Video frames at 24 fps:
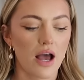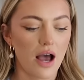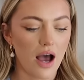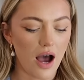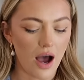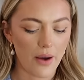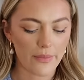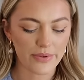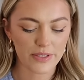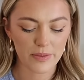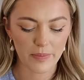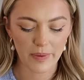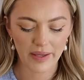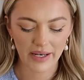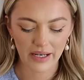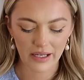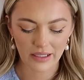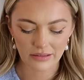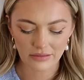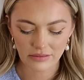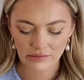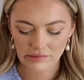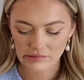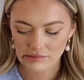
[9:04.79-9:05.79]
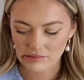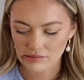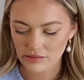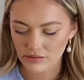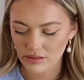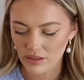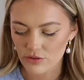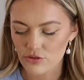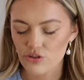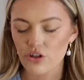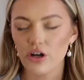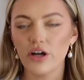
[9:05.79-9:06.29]
I was a bit like, oh,
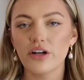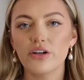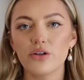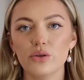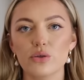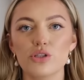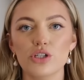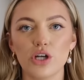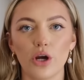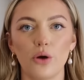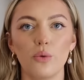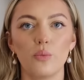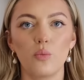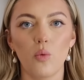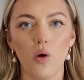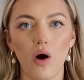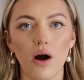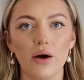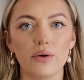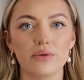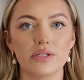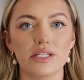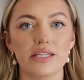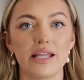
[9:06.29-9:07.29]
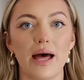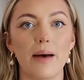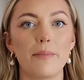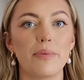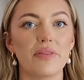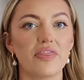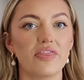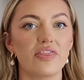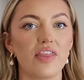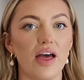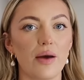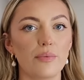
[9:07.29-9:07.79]
I was trying not to go wild in there,
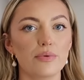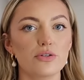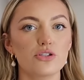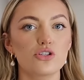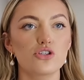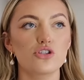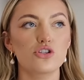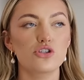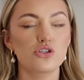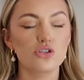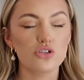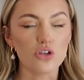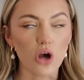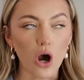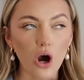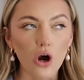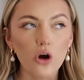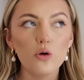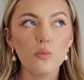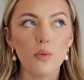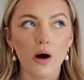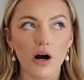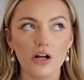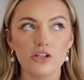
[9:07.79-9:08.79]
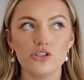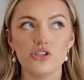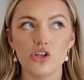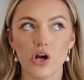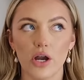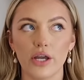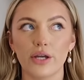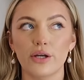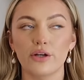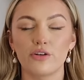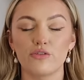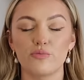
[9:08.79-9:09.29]
but there was so much that
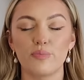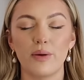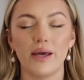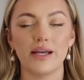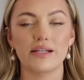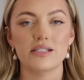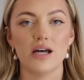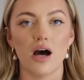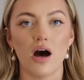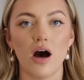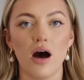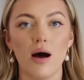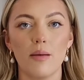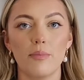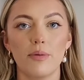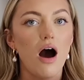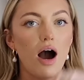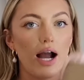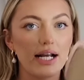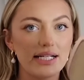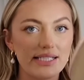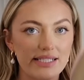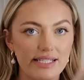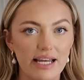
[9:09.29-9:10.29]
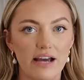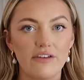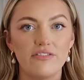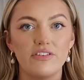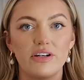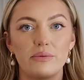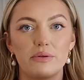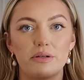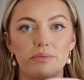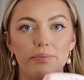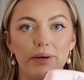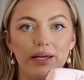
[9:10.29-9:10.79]
I could have picked up. I
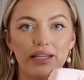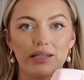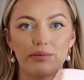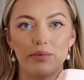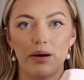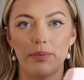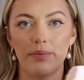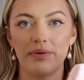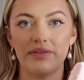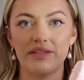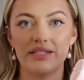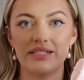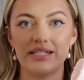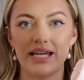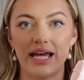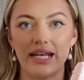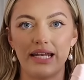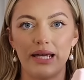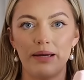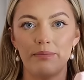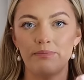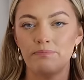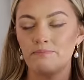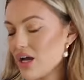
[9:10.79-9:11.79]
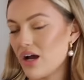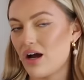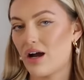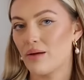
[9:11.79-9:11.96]
definitely would have picked them up in the denim.